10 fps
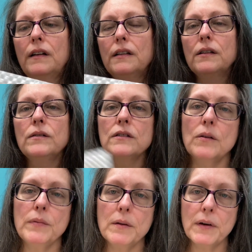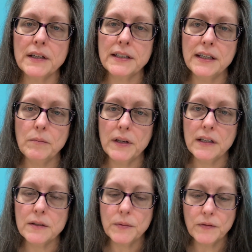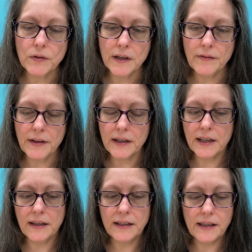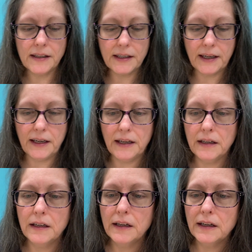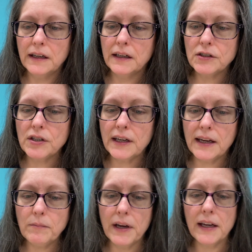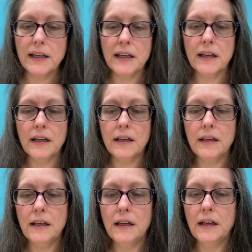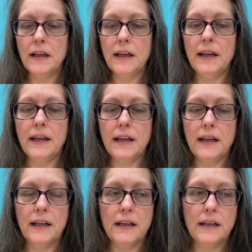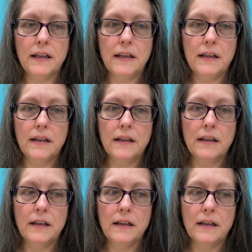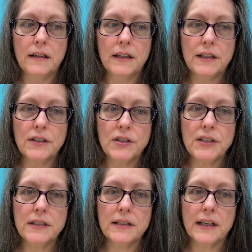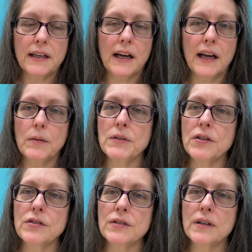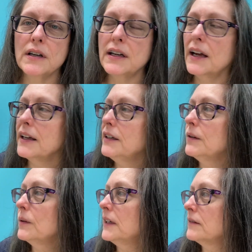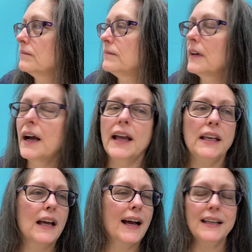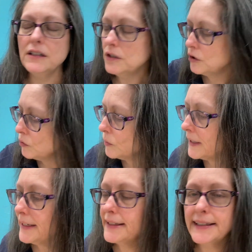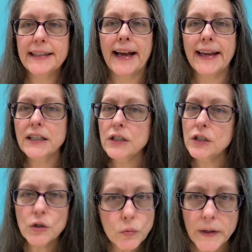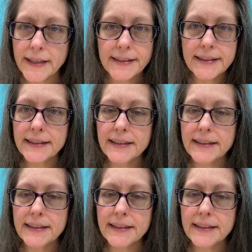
So it's going to be about 10 minutes before I found out anything. She came back in and she said, I am so sorry. I knew it. I knew it. I knew it.